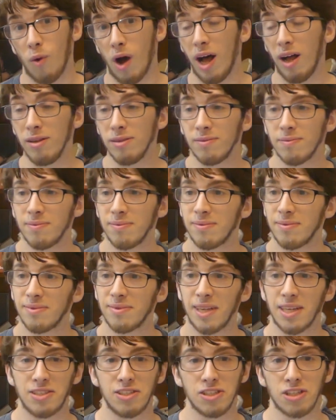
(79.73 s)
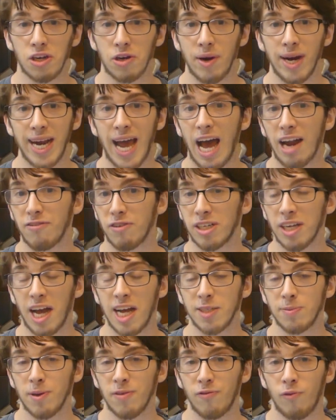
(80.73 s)
Well, this is a great
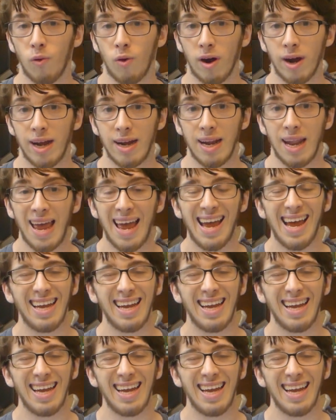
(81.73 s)
advertisement for it.